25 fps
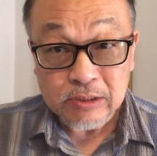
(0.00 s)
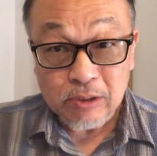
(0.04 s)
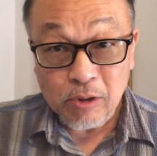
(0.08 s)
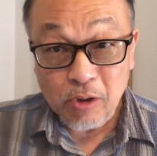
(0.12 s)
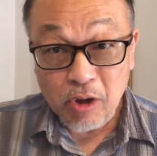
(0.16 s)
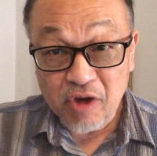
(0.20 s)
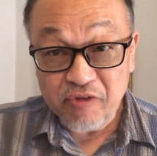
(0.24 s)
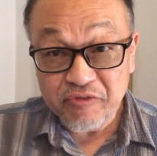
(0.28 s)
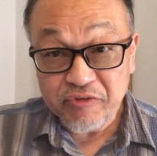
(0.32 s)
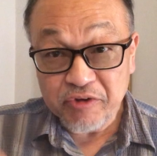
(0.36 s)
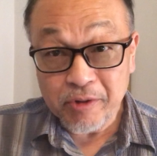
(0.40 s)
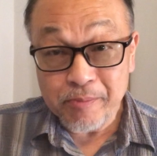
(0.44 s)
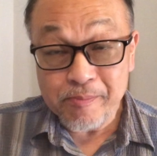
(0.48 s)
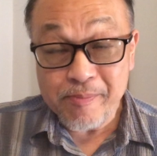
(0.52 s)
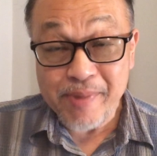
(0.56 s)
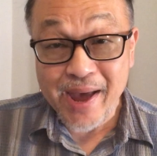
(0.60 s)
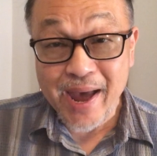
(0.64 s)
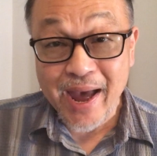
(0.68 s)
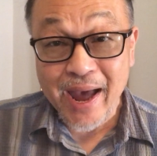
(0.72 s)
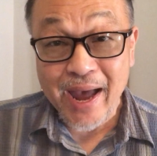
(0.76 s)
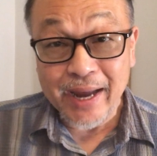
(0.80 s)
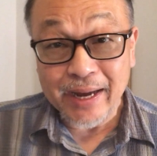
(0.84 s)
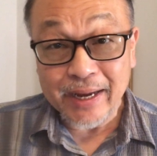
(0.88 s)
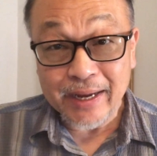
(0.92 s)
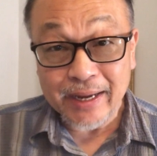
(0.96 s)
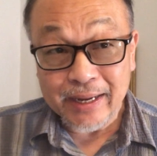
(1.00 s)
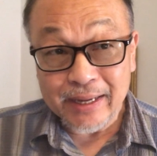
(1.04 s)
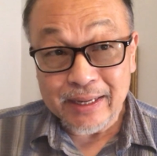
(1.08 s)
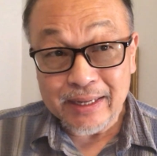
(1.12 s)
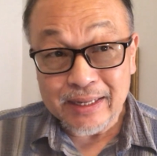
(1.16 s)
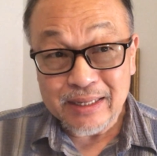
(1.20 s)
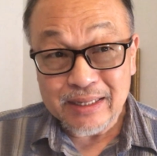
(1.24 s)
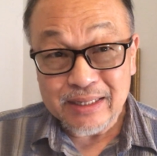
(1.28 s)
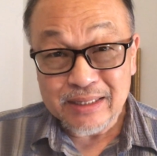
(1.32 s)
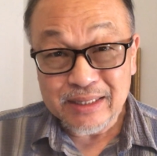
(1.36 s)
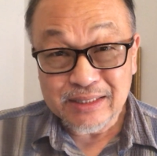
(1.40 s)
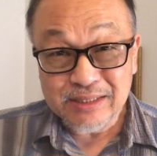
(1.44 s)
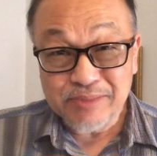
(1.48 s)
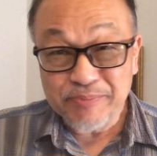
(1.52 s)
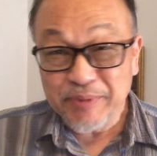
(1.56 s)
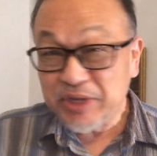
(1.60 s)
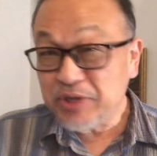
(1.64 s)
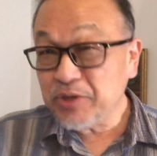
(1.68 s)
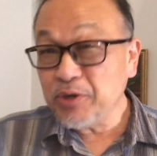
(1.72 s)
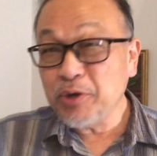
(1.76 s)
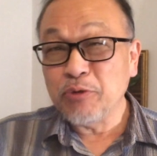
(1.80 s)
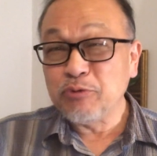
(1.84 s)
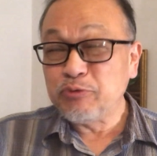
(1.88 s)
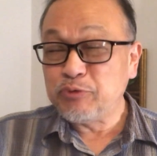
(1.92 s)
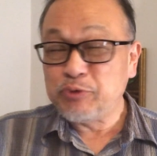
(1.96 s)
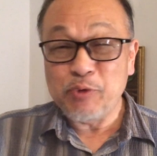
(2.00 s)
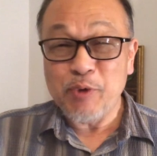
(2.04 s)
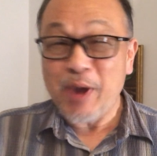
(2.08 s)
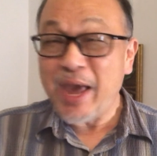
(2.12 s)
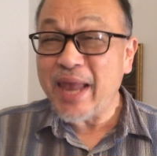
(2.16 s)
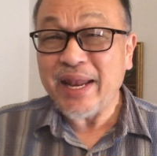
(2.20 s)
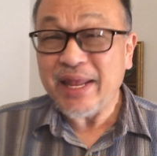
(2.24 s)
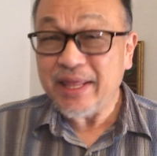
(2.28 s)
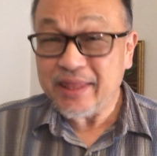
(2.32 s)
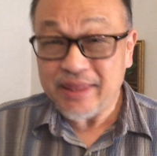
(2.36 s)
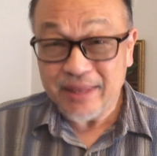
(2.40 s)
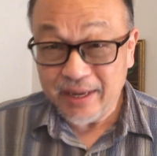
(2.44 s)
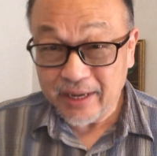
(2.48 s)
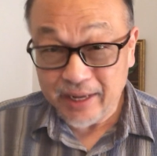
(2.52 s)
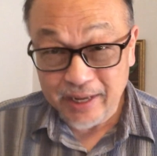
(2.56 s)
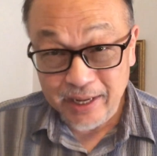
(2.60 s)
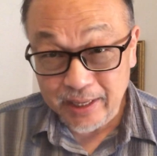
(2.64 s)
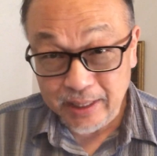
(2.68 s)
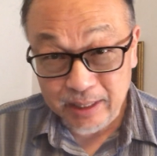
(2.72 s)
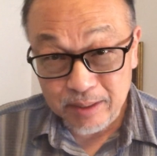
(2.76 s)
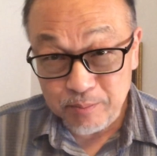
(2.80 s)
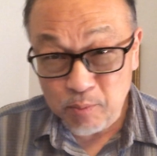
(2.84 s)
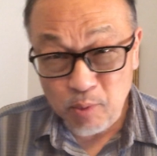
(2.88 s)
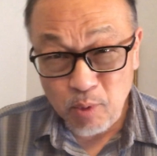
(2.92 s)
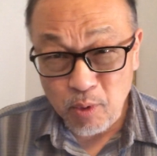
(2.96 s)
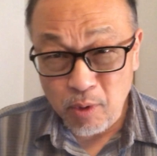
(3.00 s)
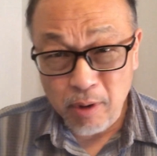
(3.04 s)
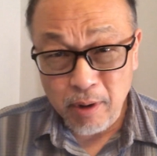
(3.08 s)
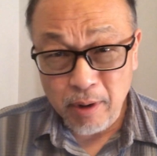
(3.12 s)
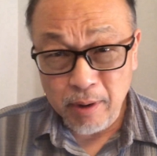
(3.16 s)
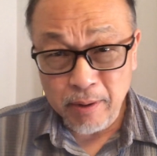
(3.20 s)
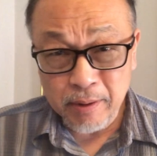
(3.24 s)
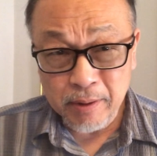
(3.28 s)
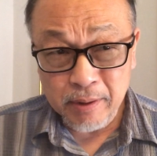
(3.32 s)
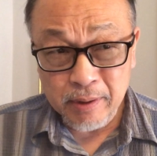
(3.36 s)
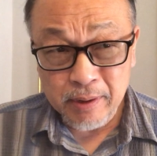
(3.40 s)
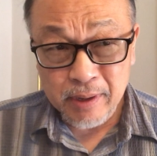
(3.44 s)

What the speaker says: off your back. Doesn't mean you don't do anything anymore.